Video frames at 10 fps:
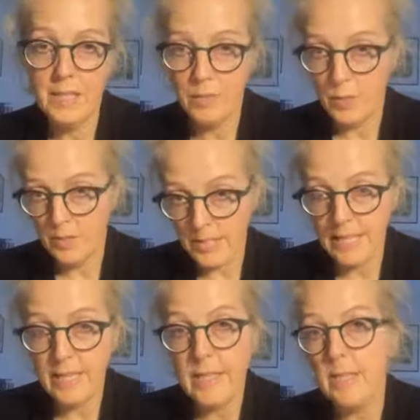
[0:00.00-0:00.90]
if you're
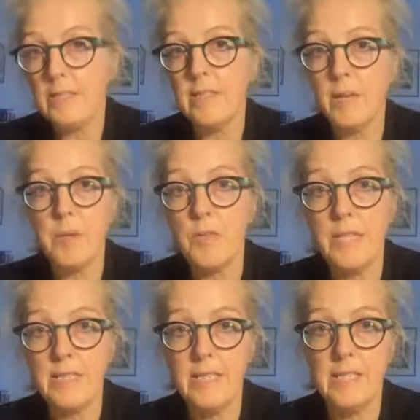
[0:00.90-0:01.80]
seeking a
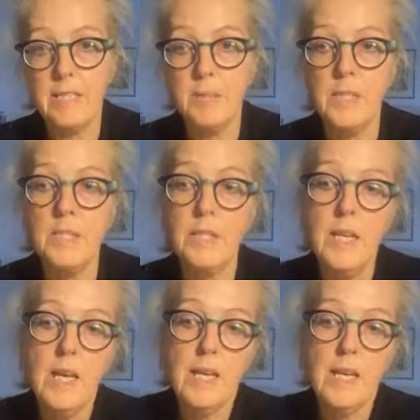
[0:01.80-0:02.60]
summary assessment.